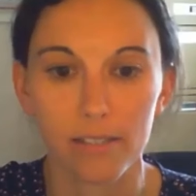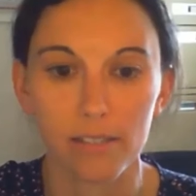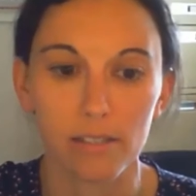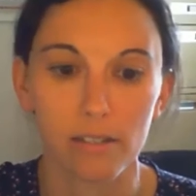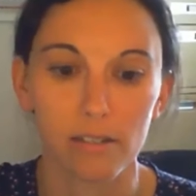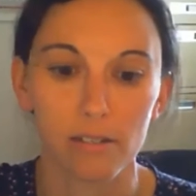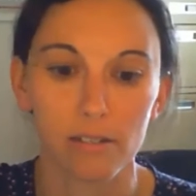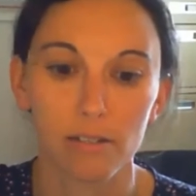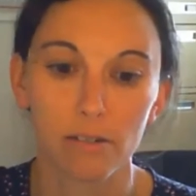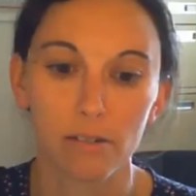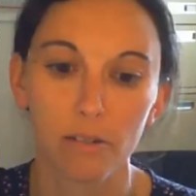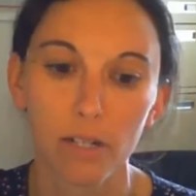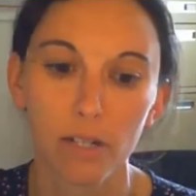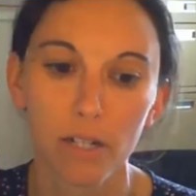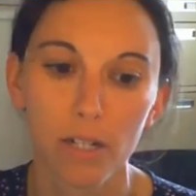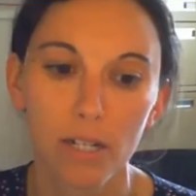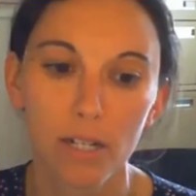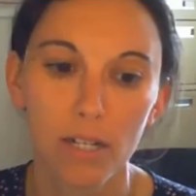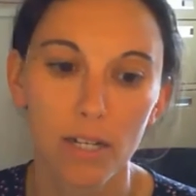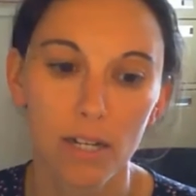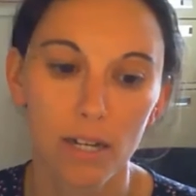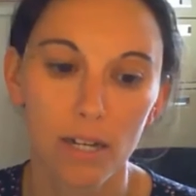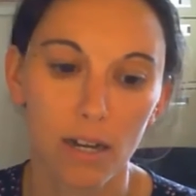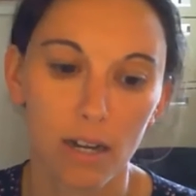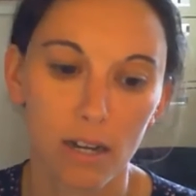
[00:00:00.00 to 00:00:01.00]
So,
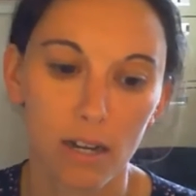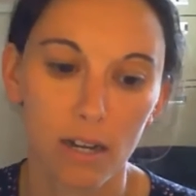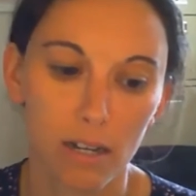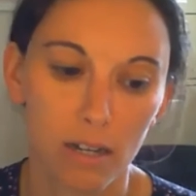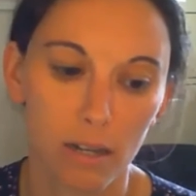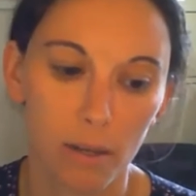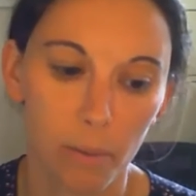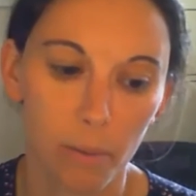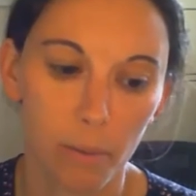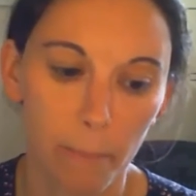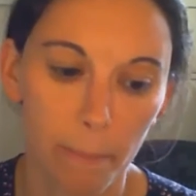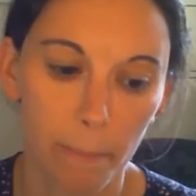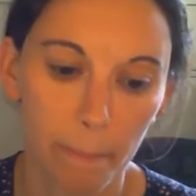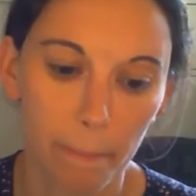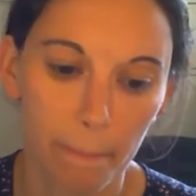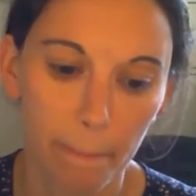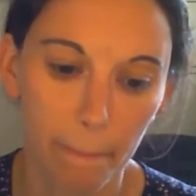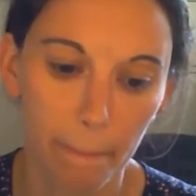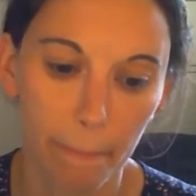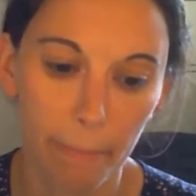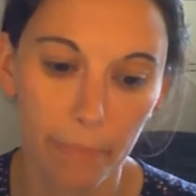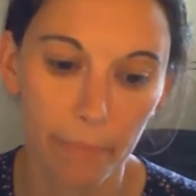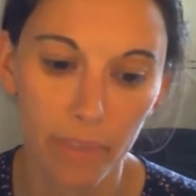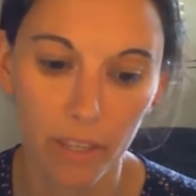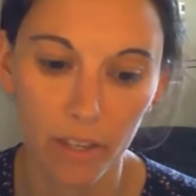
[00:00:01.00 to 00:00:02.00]
um,
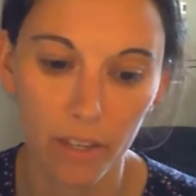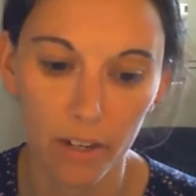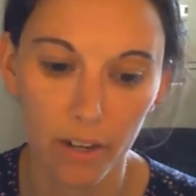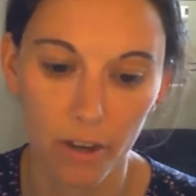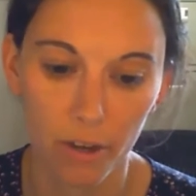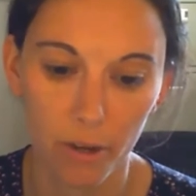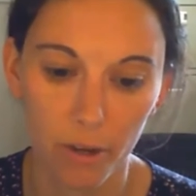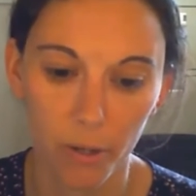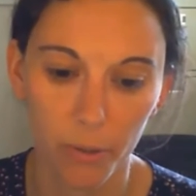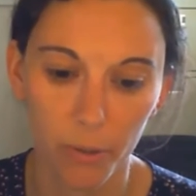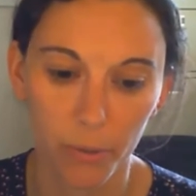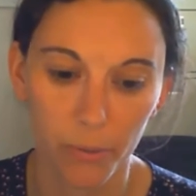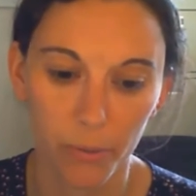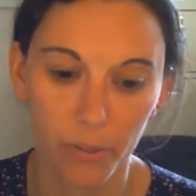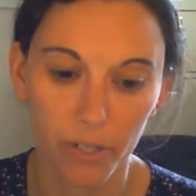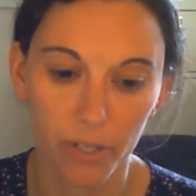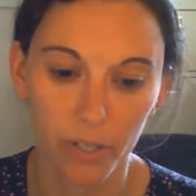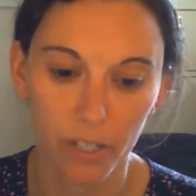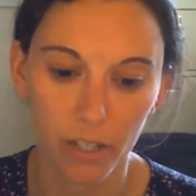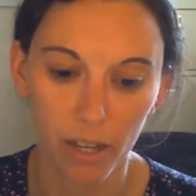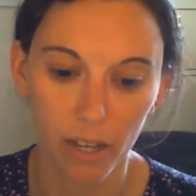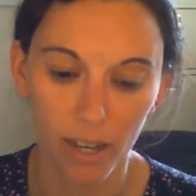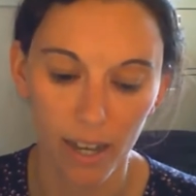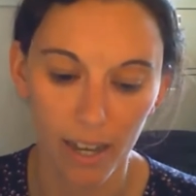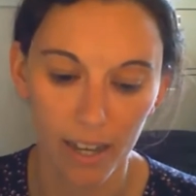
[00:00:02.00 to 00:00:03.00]
you know,
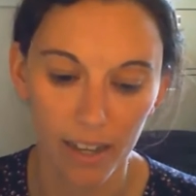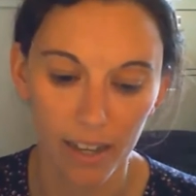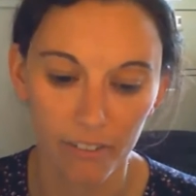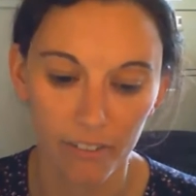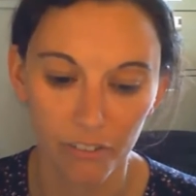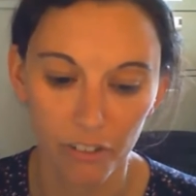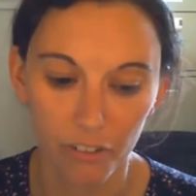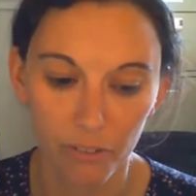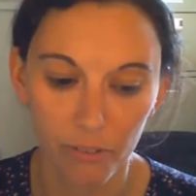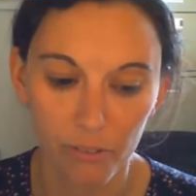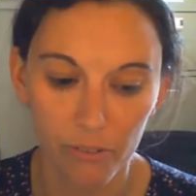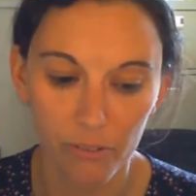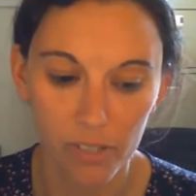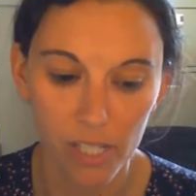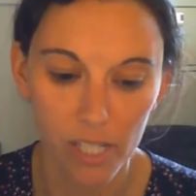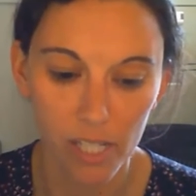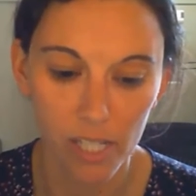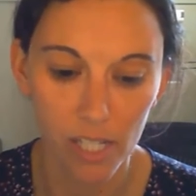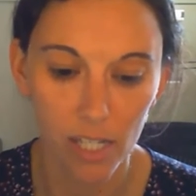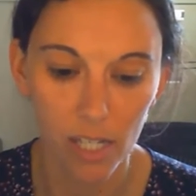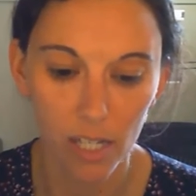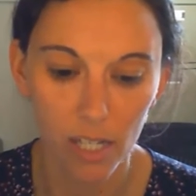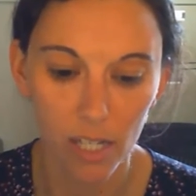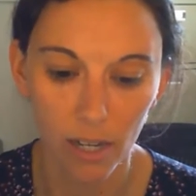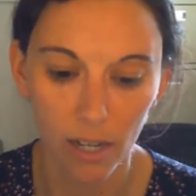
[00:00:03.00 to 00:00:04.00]
if you've
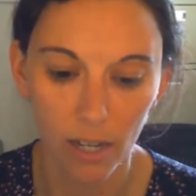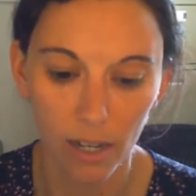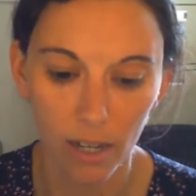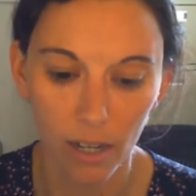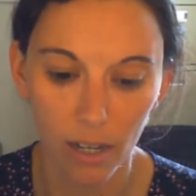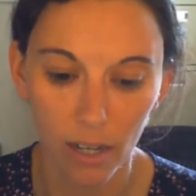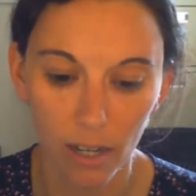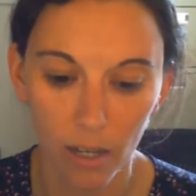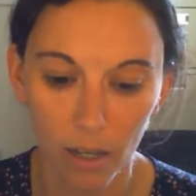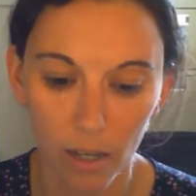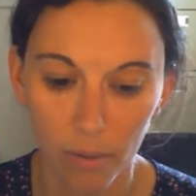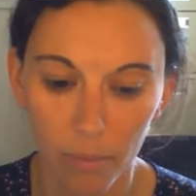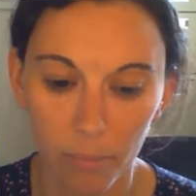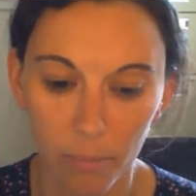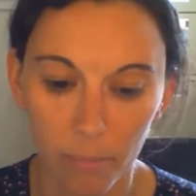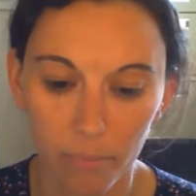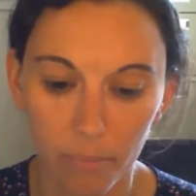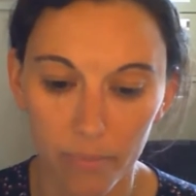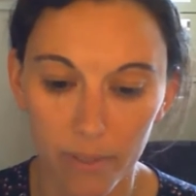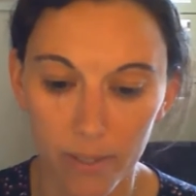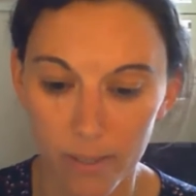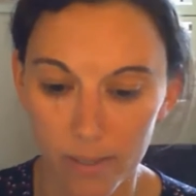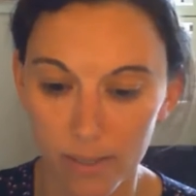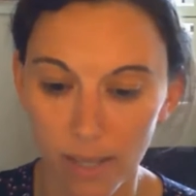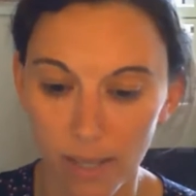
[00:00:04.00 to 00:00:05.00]
seen um,
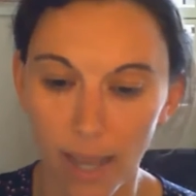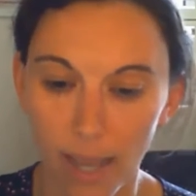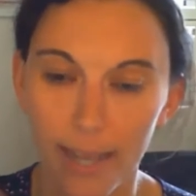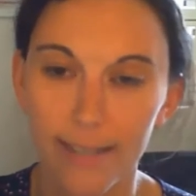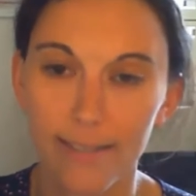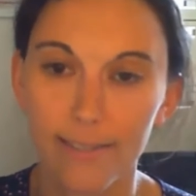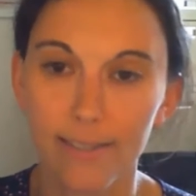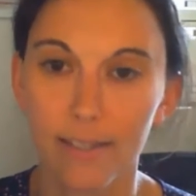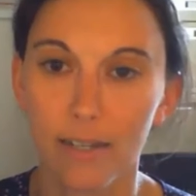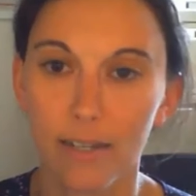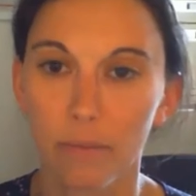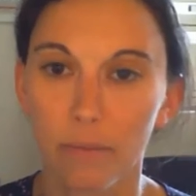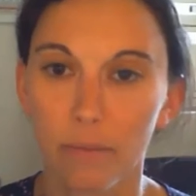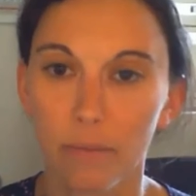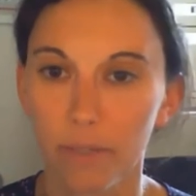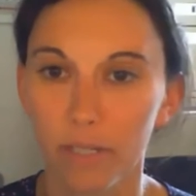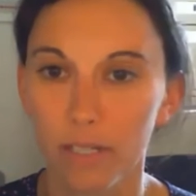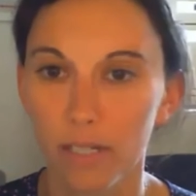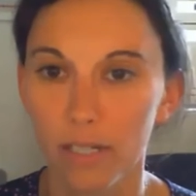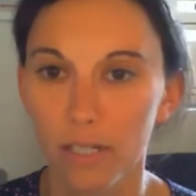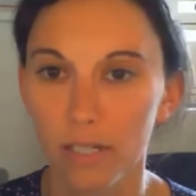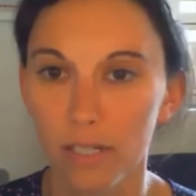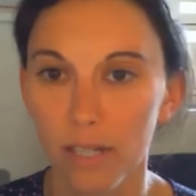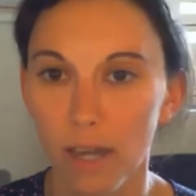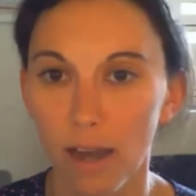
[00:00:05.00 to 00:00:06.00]
the signs up
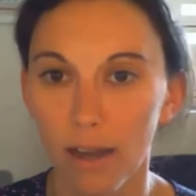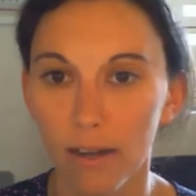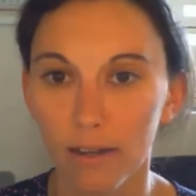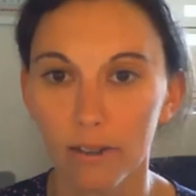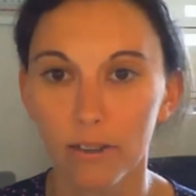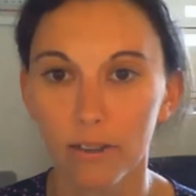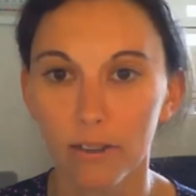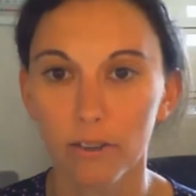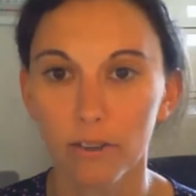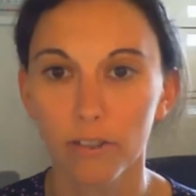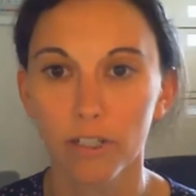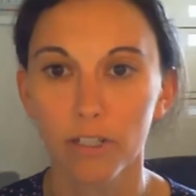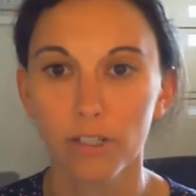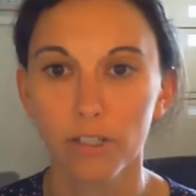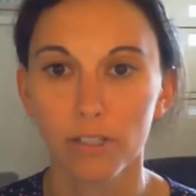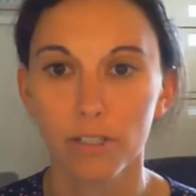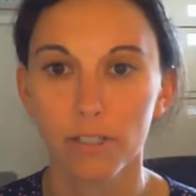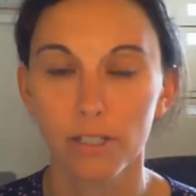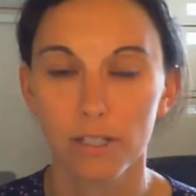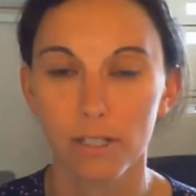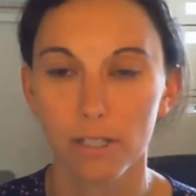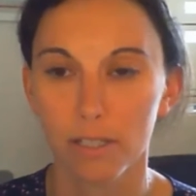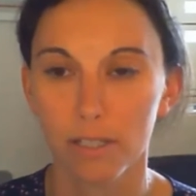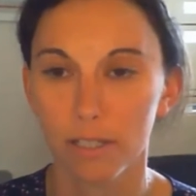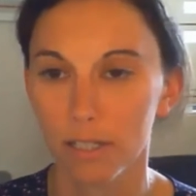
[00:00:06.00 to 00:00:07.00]
in Tahoe, there's
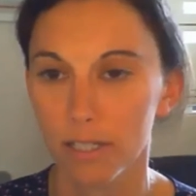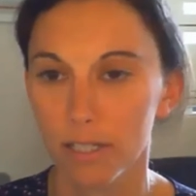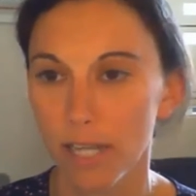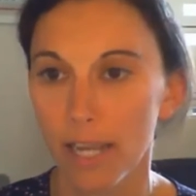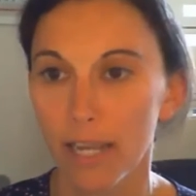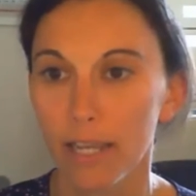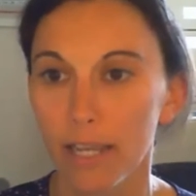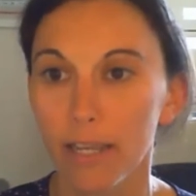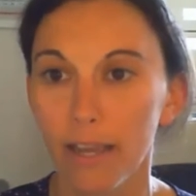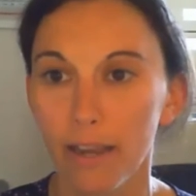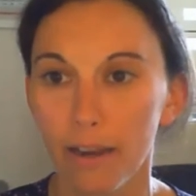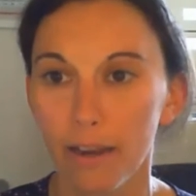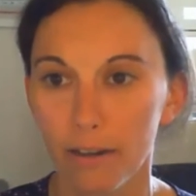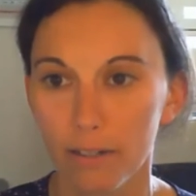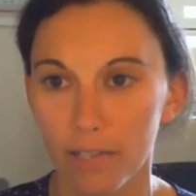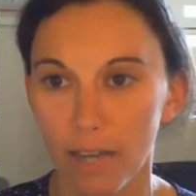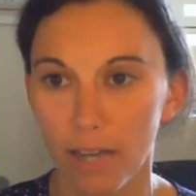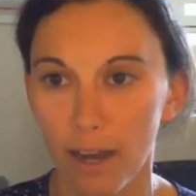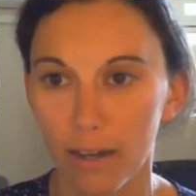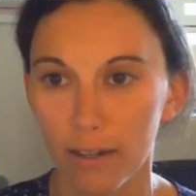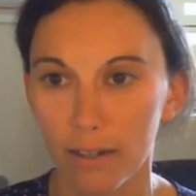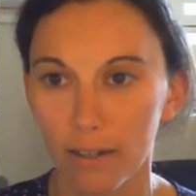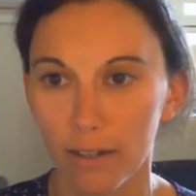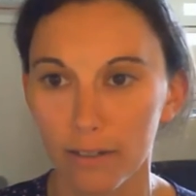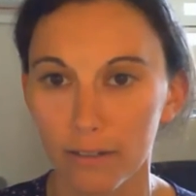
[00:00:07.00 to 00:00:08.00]
the, the Take Care
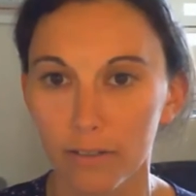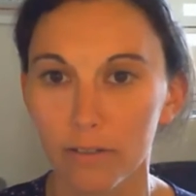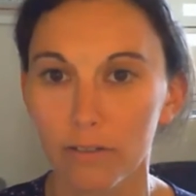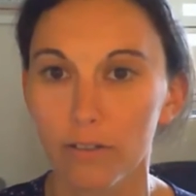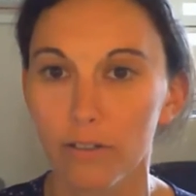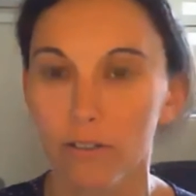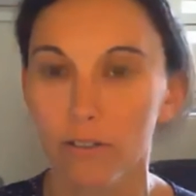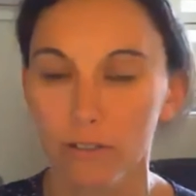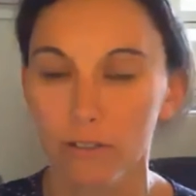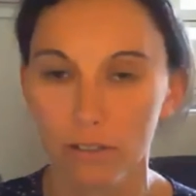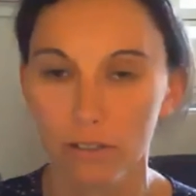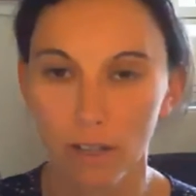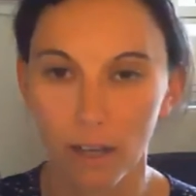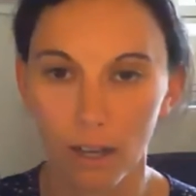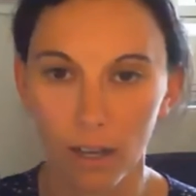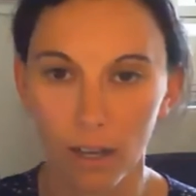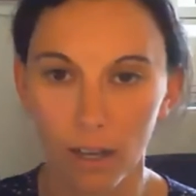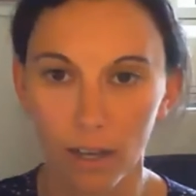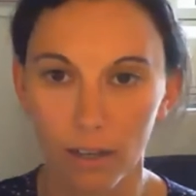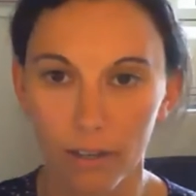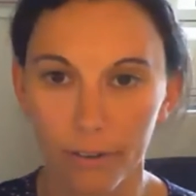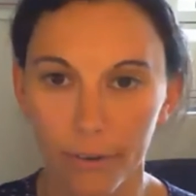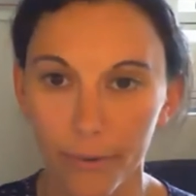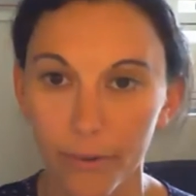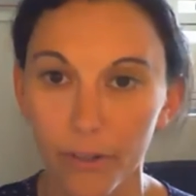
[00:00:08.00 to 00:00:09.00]
Tahoe
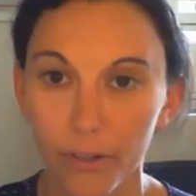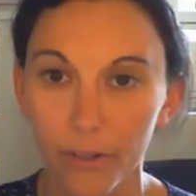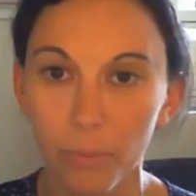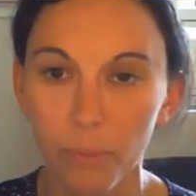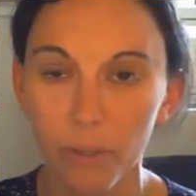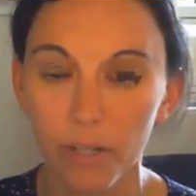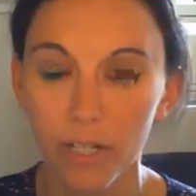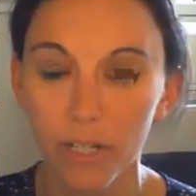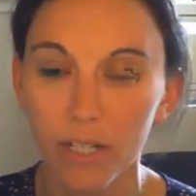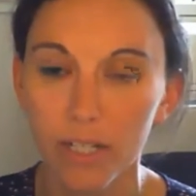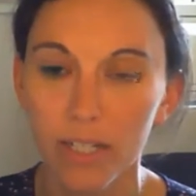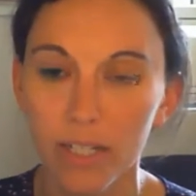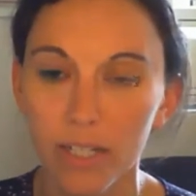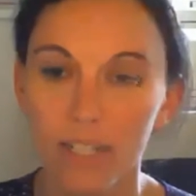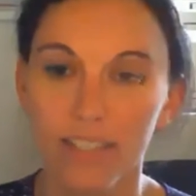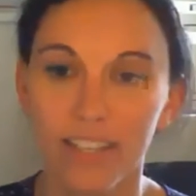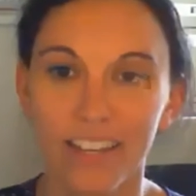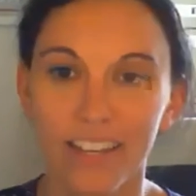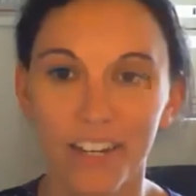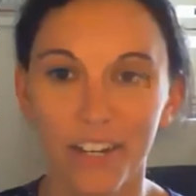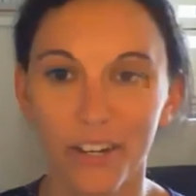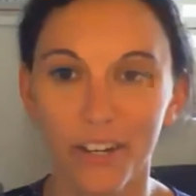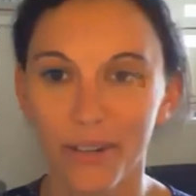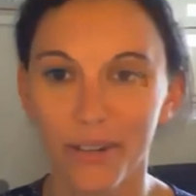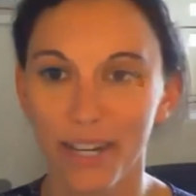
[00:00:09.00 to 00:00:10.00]
uh, group, and they
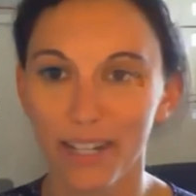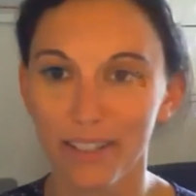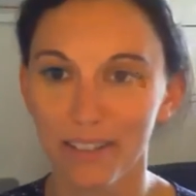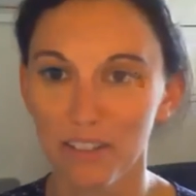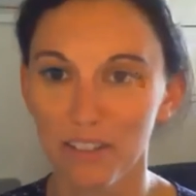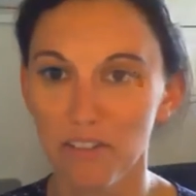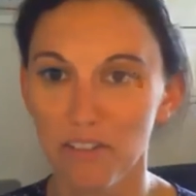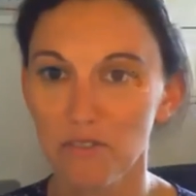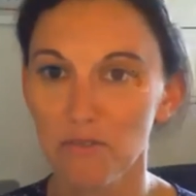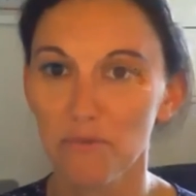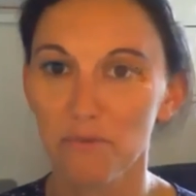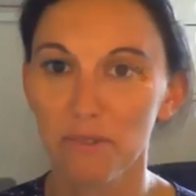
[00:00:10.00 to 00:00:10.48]
create these